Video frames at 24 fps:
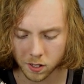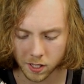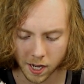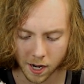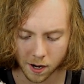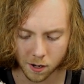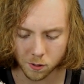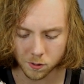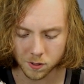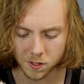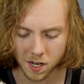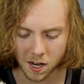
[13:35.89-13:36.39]

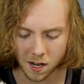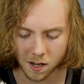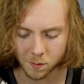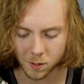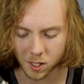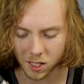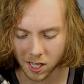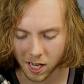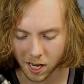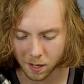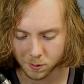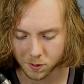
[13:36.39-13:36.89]
count time
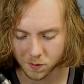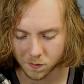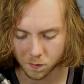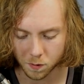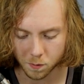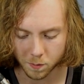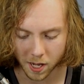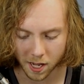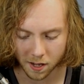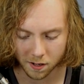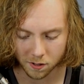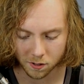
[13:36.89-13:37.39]
elapsed for
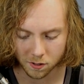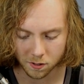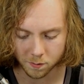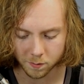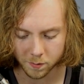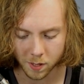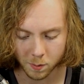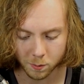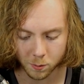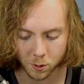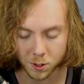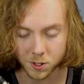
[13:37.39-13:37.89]
battle
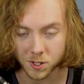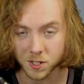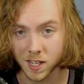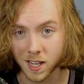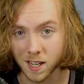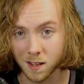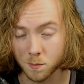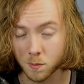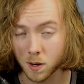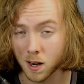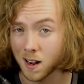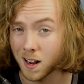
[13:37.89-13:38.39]
member
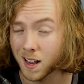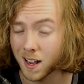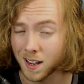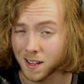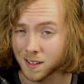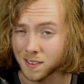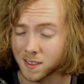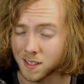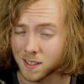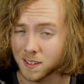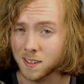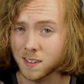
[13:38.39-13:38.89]
standby, I
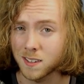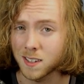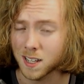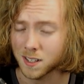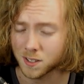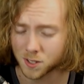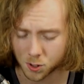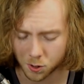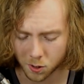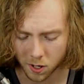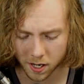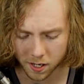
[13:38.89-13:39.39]
think that that's
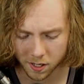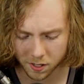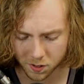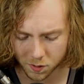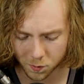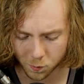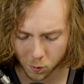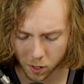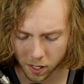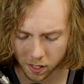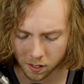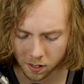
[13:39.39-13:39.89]
great as
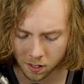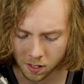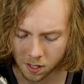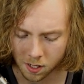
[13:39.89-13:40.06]
well.